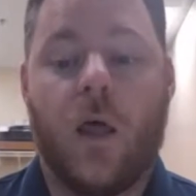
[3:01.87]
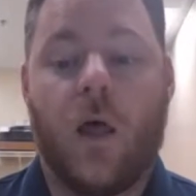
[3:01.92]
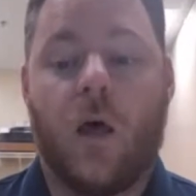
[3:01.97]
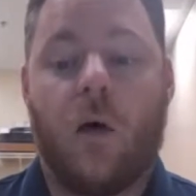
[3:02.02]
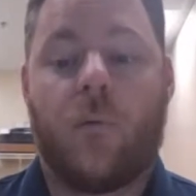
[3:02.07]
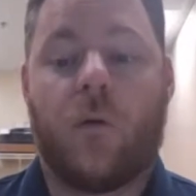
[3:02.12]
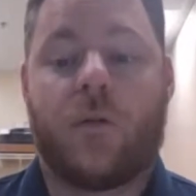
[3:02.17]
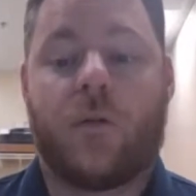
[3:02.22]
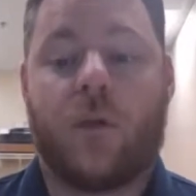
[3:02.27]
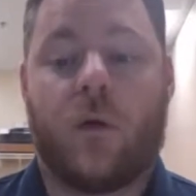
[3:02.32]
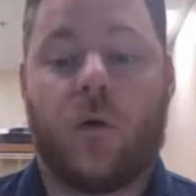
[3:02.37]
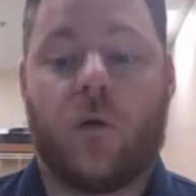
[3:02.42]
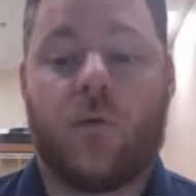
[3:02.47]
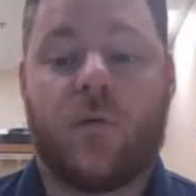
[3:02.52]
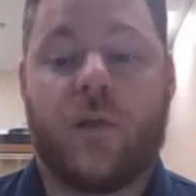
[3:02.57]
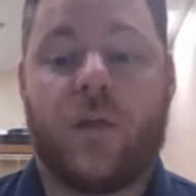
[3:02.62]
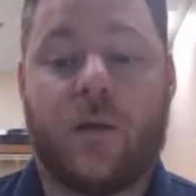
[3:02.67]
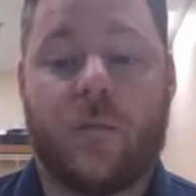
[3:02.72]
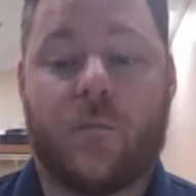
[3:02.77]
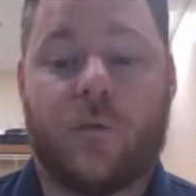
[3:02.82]
but they hold
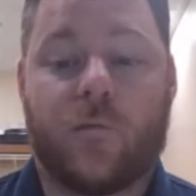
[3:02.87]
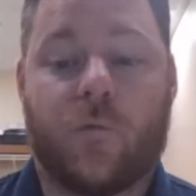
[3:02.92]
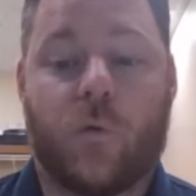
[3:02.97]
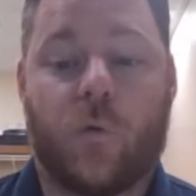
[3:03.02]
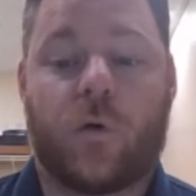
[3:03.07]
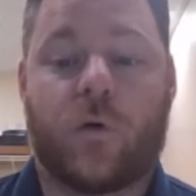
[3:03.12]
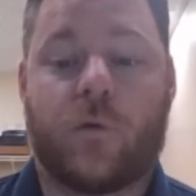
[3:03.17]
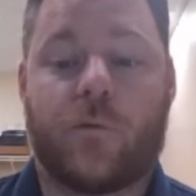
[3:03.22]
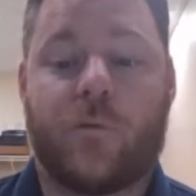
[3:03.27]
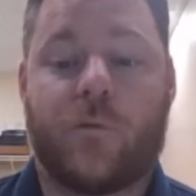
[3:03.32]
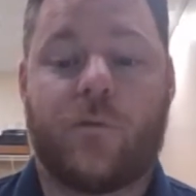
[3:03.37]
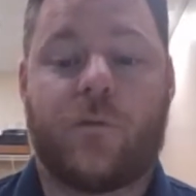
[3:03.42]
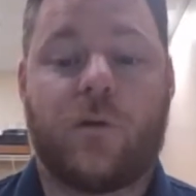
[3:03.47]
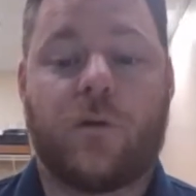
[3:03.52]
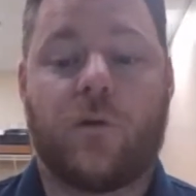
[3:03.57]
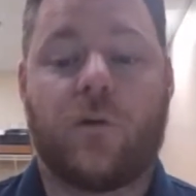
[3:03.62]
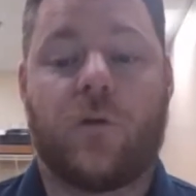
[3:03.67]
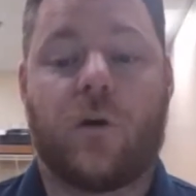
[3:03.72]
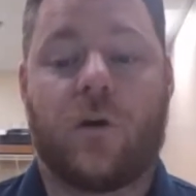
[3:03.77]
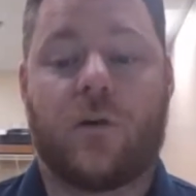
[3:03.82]
them to
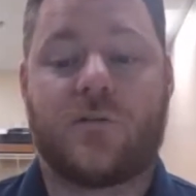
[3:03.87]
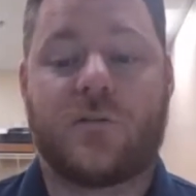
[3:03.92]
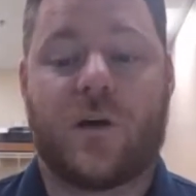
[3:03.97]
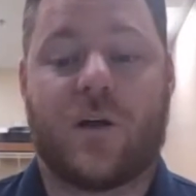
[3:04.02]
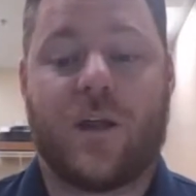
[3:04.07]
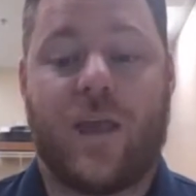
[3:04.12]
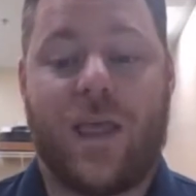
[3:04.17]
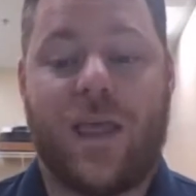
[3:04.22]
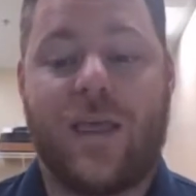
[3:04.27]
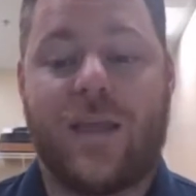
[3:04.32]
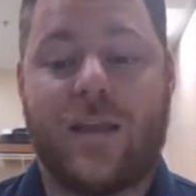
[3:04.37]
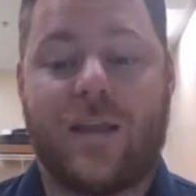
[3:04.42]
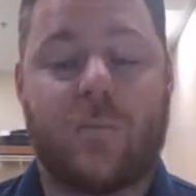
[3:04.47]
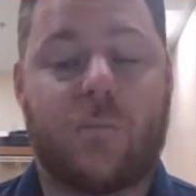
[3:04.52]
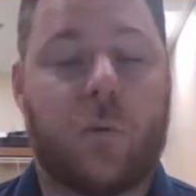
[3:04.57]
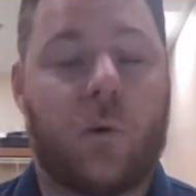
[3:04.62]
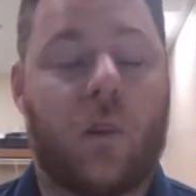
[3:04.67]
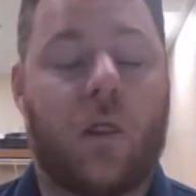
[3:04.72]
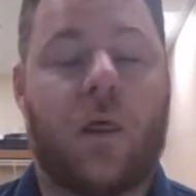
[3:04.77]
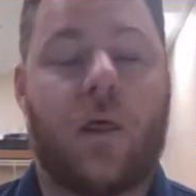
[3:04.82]
452 yards on 80
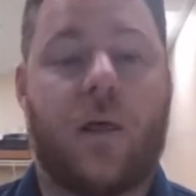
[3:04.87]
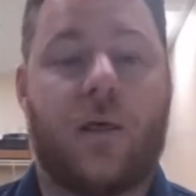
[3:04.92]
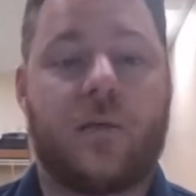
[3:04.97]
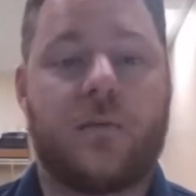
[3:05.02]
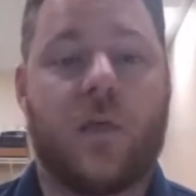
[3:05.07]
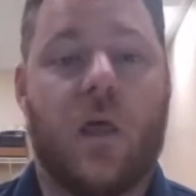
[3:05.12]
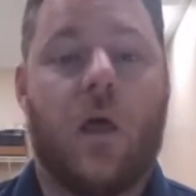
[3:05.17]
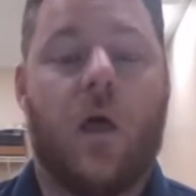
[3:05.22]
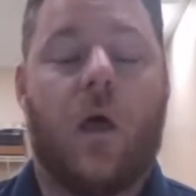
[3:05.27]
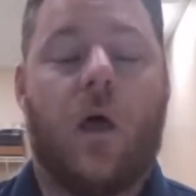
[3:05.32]
plays.